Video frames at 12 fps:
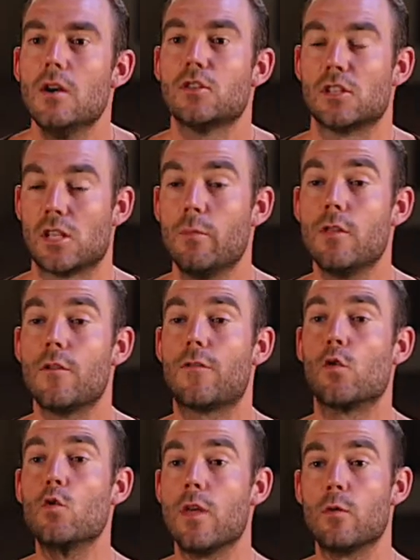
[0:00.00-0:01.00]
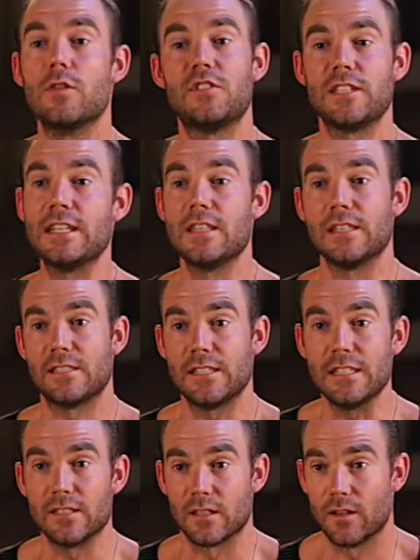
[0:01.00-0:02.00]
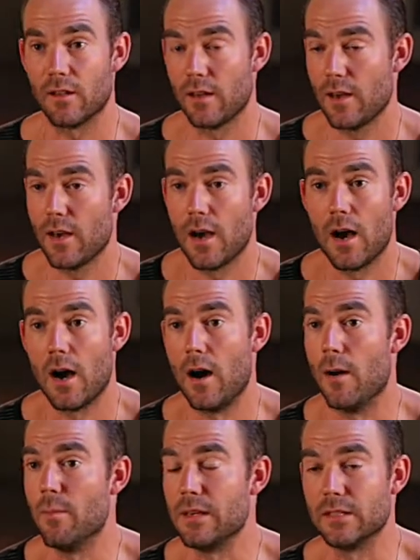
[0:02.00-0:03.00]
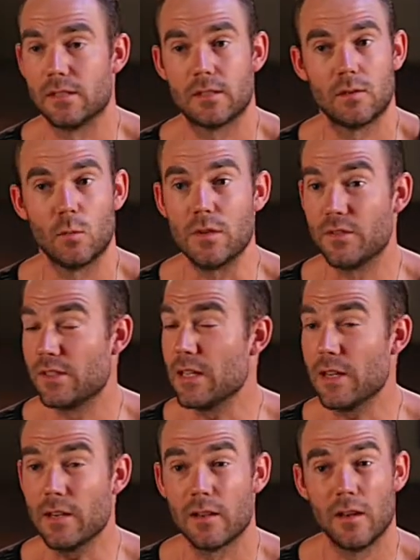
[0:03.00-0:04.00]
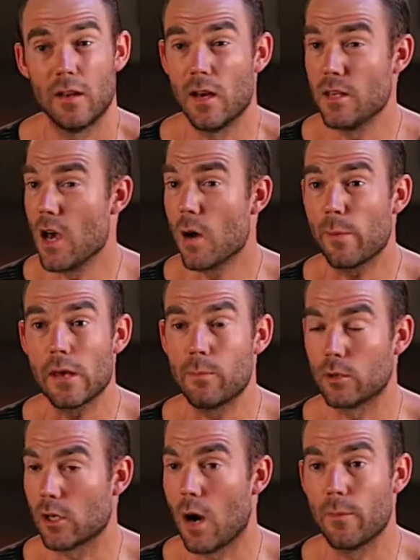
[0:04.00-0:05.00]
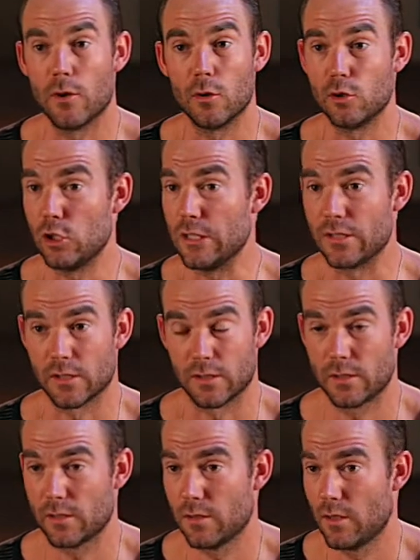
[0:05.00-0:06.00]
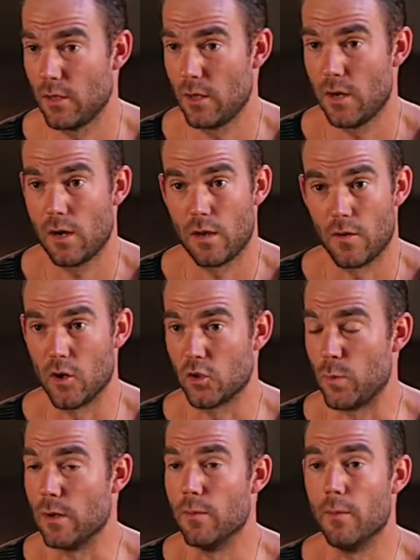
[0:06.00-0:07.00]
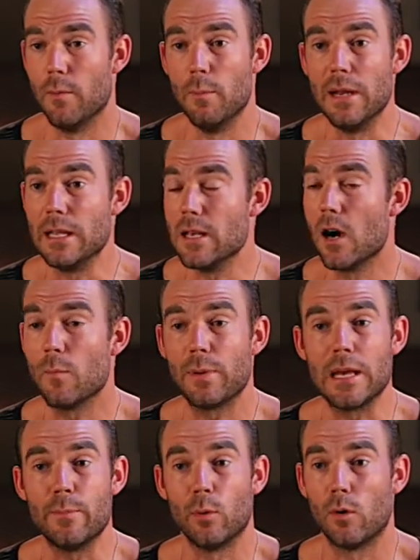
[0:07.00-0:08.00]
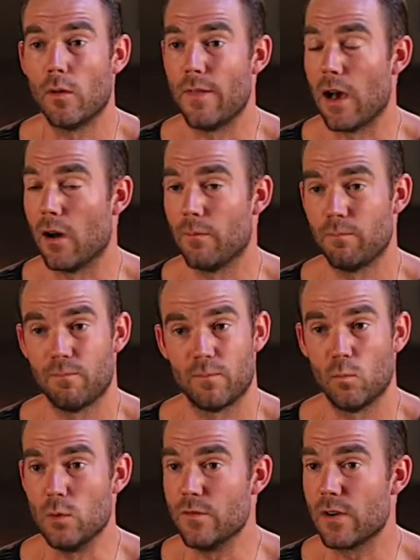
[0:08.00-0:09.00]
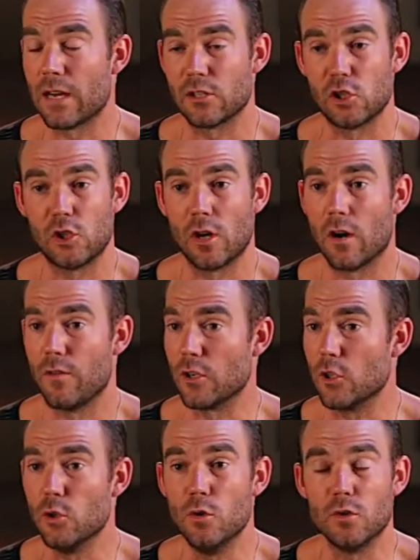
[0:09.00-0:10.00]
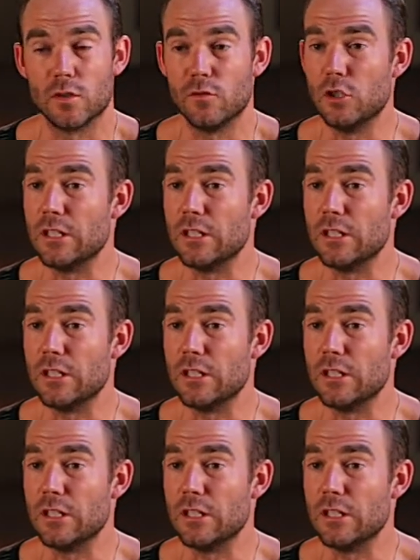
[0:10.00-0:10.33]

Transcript: So some of the fruit that we've seen in this season um, is we've seen young people come to know Jesus. There's been many young people that we've got to share the good news of